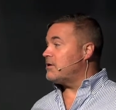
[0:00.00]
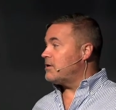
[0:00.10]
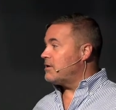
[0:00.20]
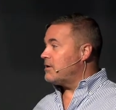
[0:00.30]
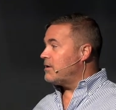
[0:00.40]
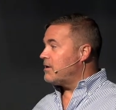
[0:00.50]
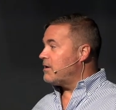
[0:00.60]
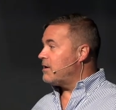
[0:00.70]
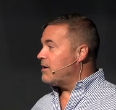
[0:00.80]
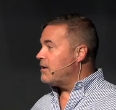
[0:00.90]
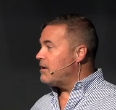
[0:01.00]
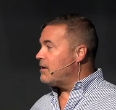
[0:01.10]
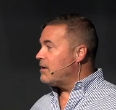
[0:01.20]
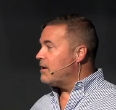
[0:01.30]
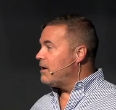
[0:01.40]

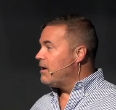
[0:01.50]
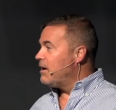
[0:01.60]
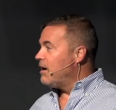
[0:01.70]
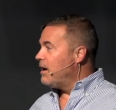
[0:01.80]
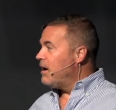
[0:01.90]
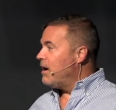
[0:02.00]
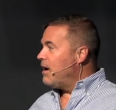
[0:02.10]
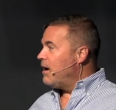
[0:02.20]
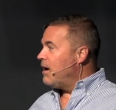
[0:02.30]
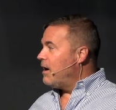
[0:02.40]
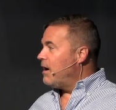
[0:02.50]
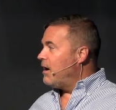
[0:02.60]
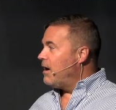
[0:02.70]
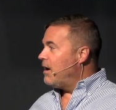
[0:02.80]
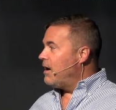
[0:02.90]

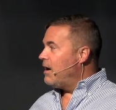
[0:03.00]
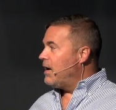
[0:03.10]
[no speech]